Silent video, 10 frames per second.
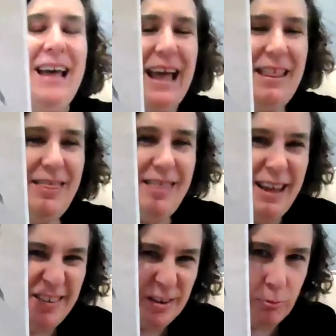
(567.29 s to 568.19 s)
And
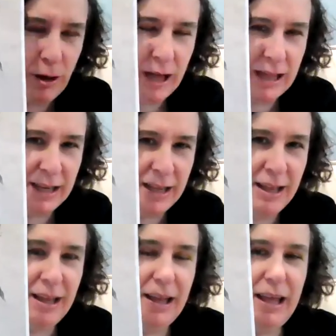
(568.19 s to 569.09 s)
this one
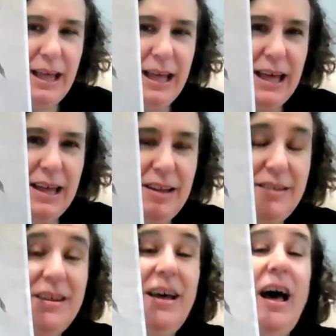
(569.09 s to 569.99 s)

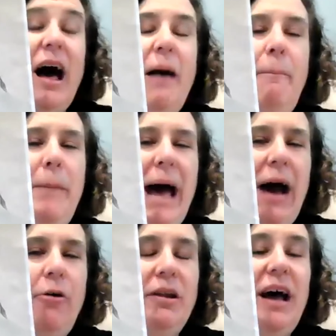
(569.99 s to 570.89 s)
is
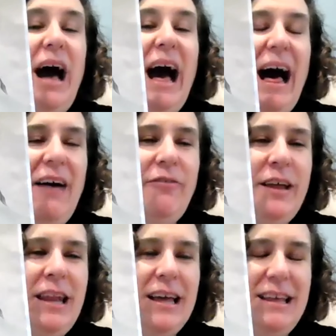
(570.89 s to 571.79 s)
about Hava
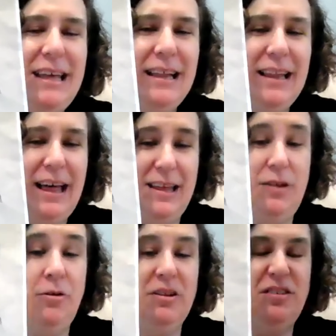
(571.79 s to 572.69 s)
Nagila. You
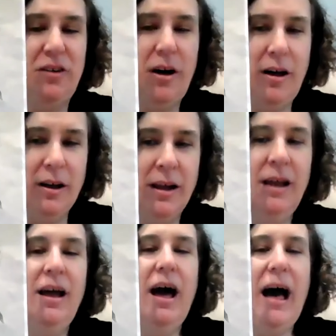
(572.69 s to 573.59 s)
know the song
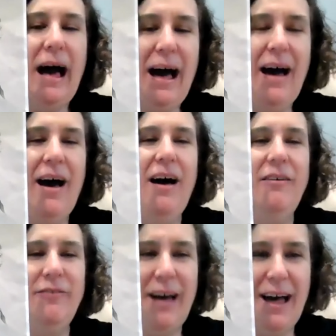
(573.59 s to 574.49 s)

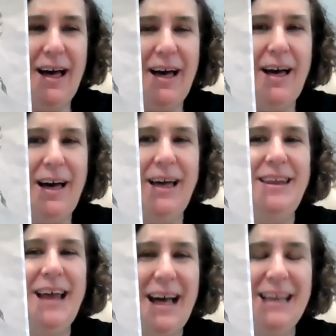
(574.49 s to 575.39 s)
Hava
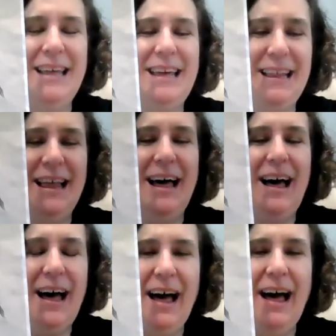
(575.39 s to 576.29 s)
Nagila,
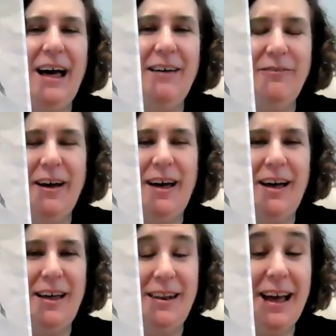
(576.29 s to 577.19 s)

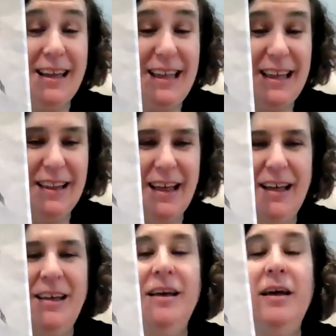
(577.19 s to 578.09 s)
Hava
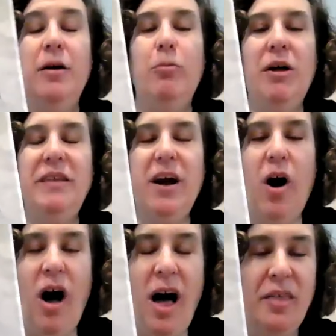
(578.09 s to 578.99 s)
Nagila. Well, the
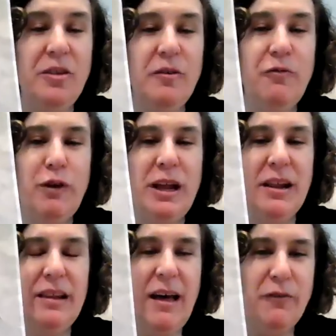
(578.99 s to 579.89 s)
author, Frida
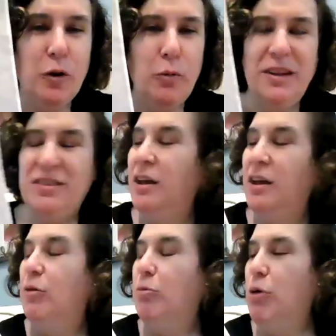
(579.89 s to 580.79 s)
Lefkowitz,
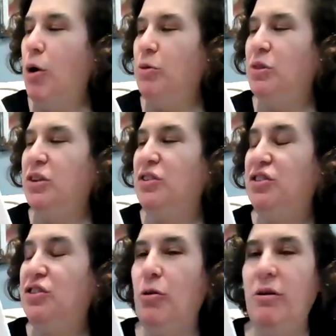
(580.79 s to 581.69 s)
wrote the
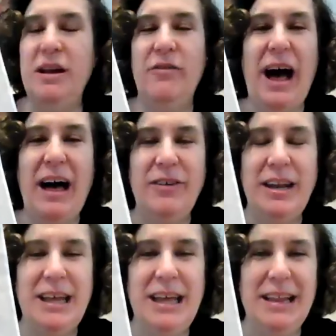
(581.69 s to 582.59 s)
story of Hava
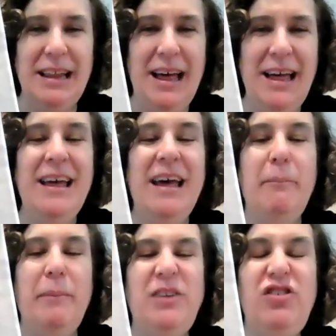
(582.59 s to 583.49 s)
Nagila,
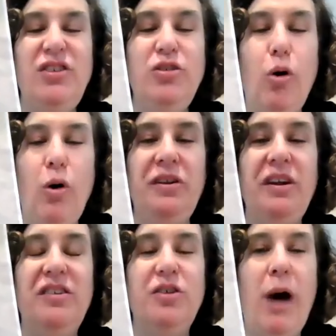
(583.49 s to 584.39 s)
but she told it
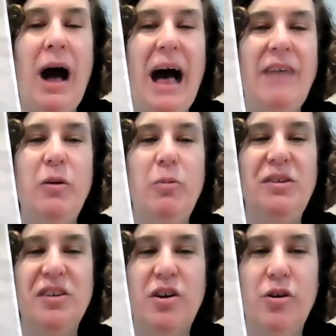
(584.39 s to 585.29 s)
as though Hava was
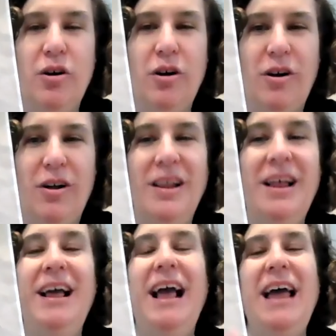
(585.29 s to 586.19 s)
a girl
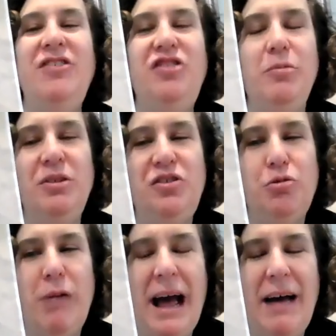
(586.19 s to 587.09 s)
and she was
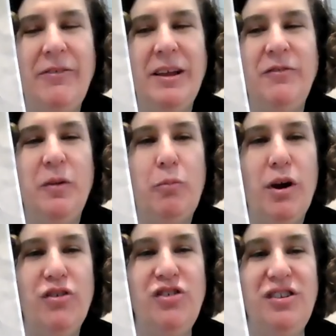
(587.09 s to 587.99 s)
traveling from
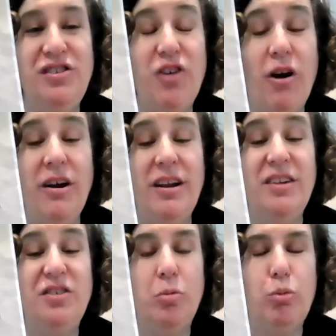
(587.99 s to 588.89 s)
where she started
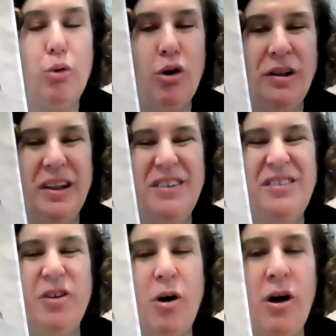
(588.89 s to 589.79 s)
as a wordless
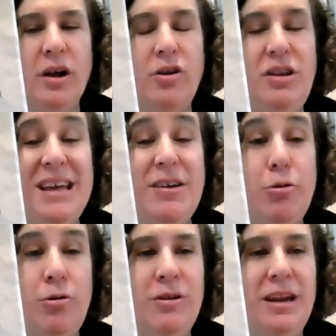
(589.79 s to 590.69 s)
song,
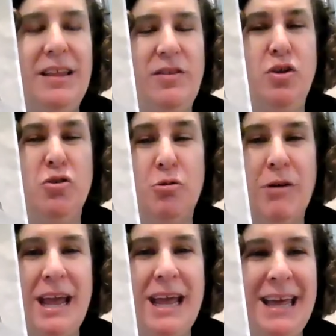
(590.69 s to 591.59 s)
Nigun, in the
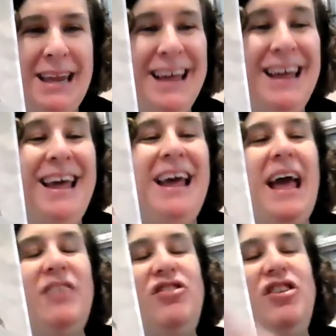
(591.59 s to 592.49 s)
Ukraine.
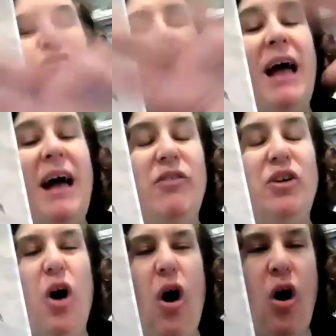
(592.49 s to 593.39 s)
And she
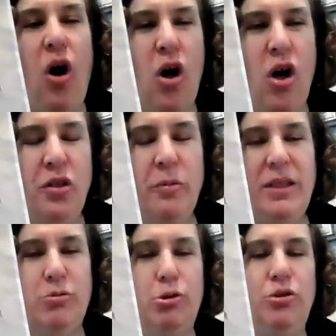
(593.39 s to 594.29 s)
traveled all the way
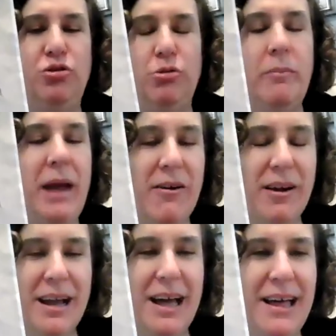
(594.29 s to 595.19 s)
through to
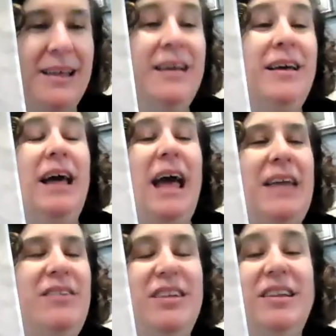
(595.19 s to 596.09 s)
America
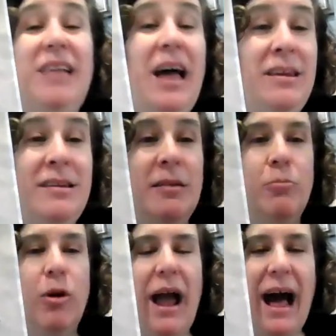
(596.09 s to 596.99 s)
and to London,
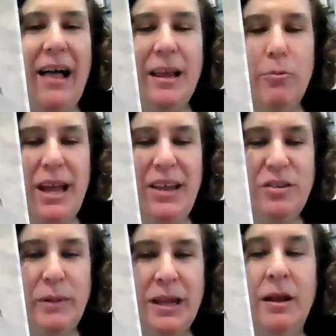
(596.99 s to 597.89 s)
where Aly
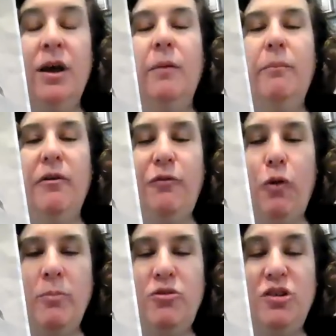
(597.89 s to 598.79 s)
Raisman
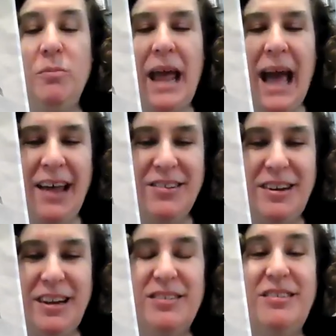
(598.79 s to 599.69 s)
performed
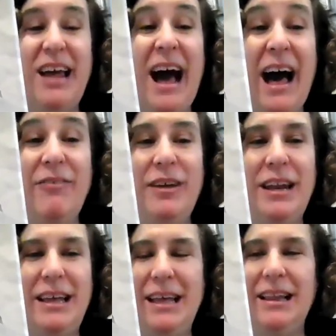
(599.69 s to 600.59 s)
gymnastics to Hava
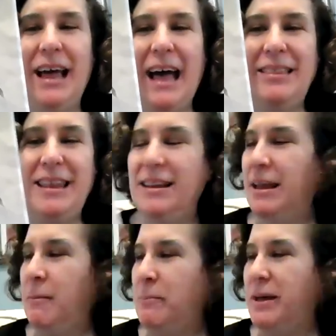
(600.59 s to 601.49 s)
Nagila at the
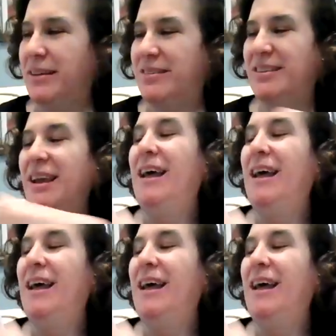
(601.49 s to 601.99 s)
Olympics.